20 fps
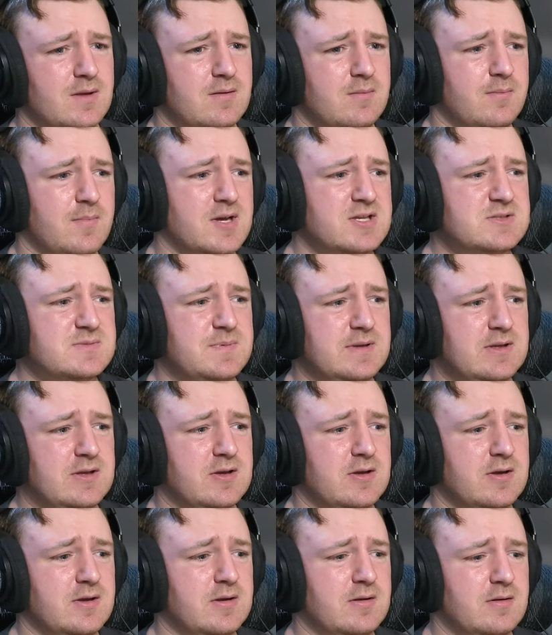must be
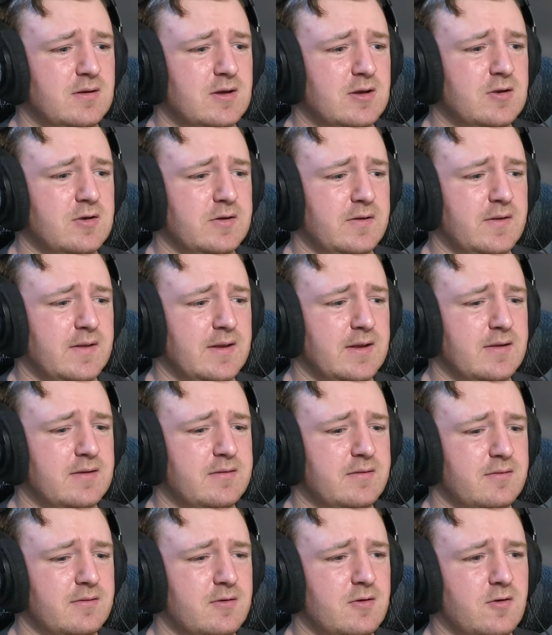a good
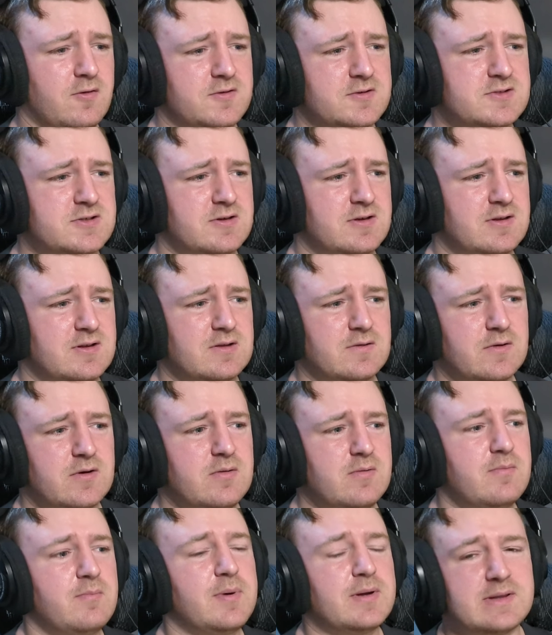like culture in the
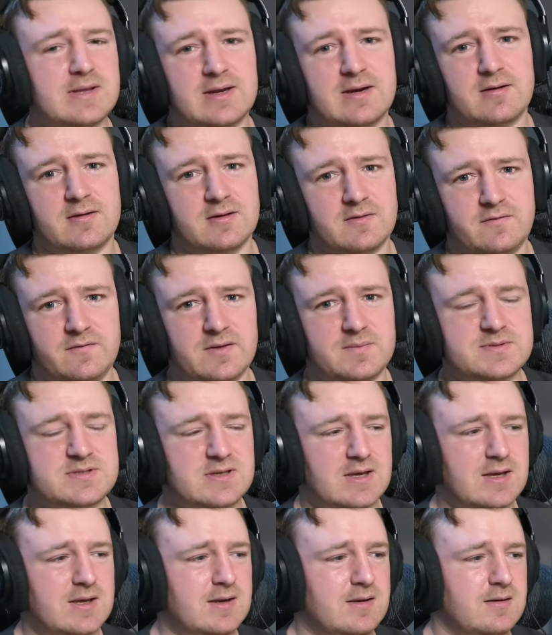room. But then on the flip
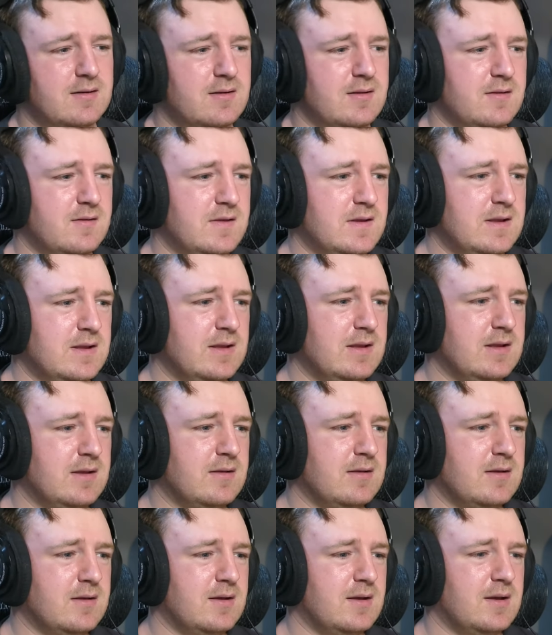side, that
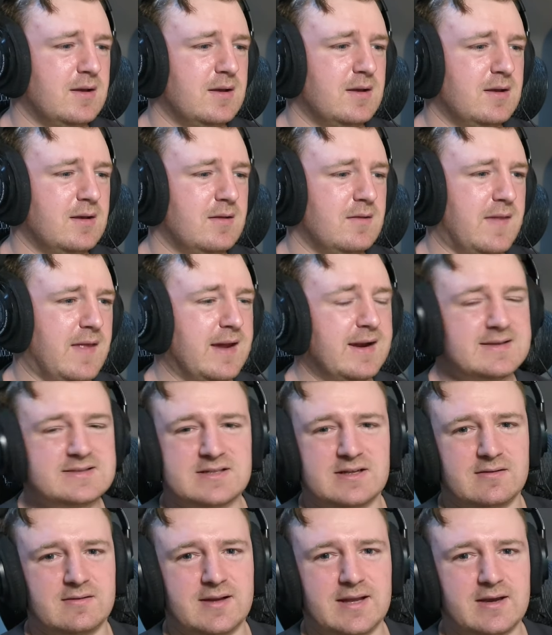
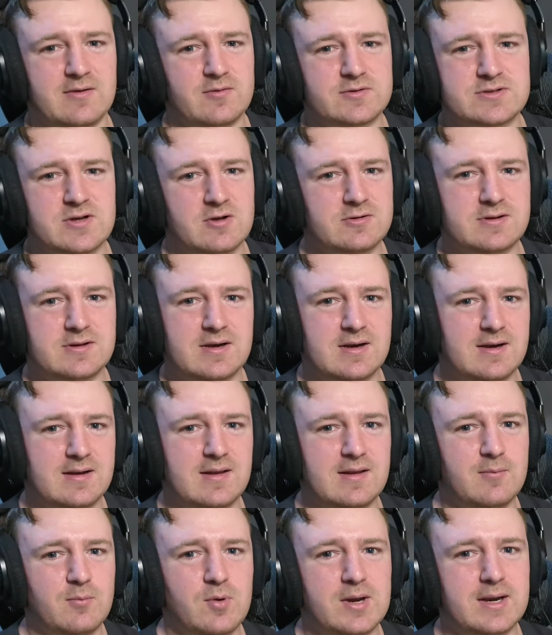hasn't like resulted in
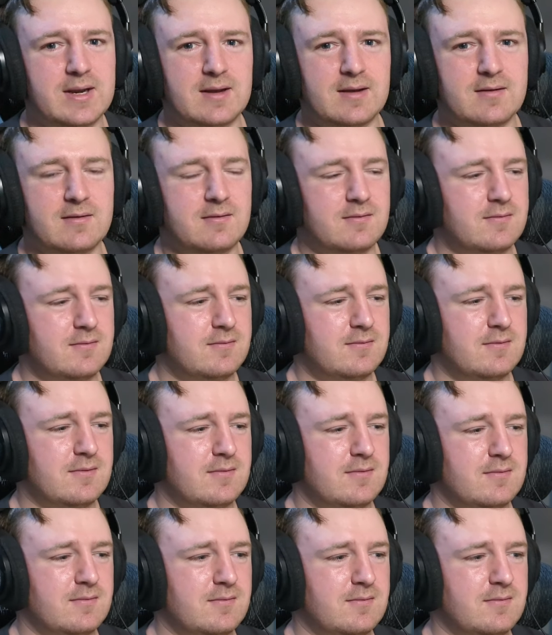them winning
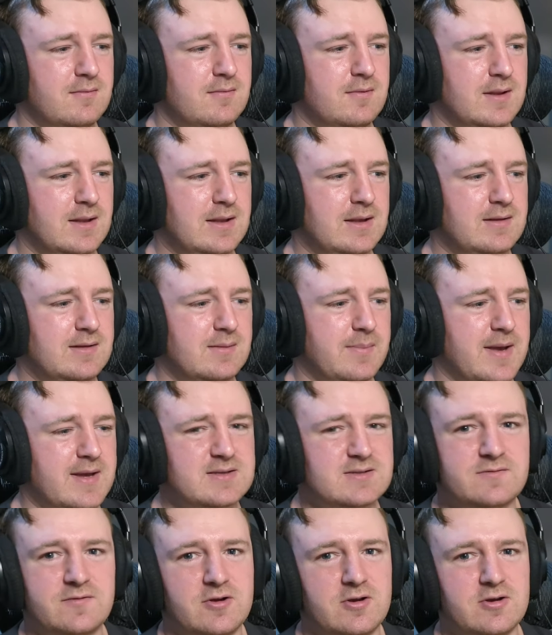like the
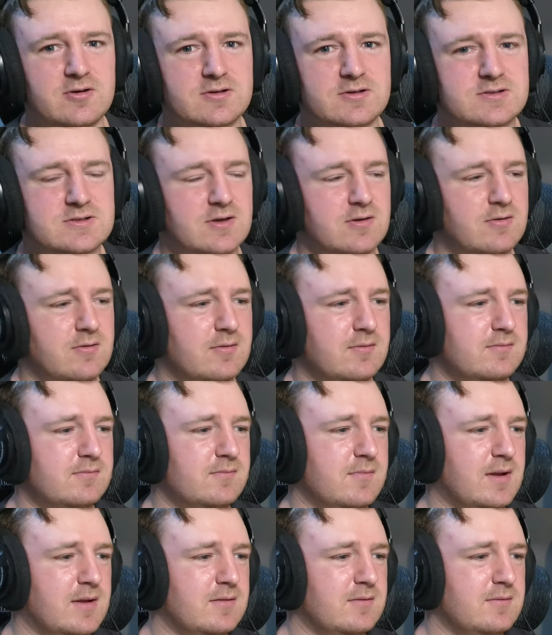past few years. So
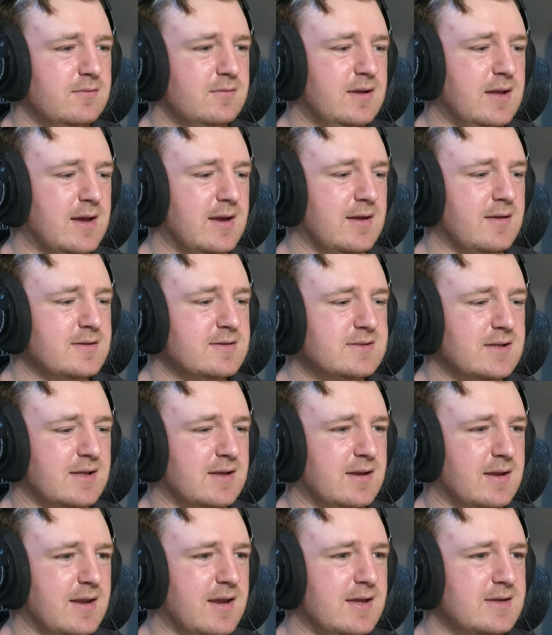yeah, it's like
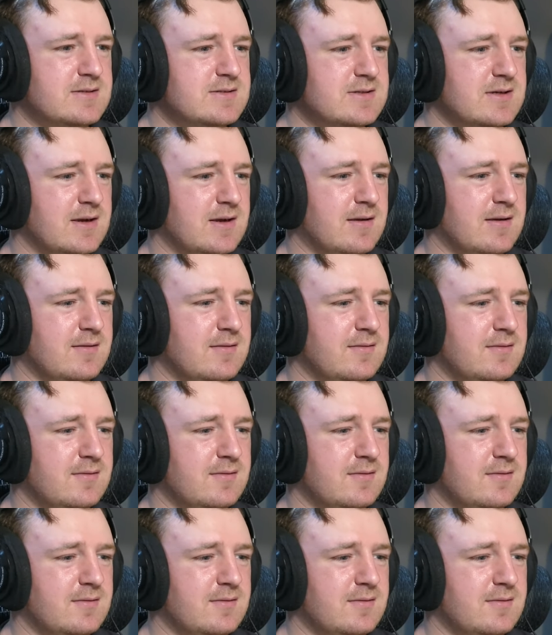a catch. It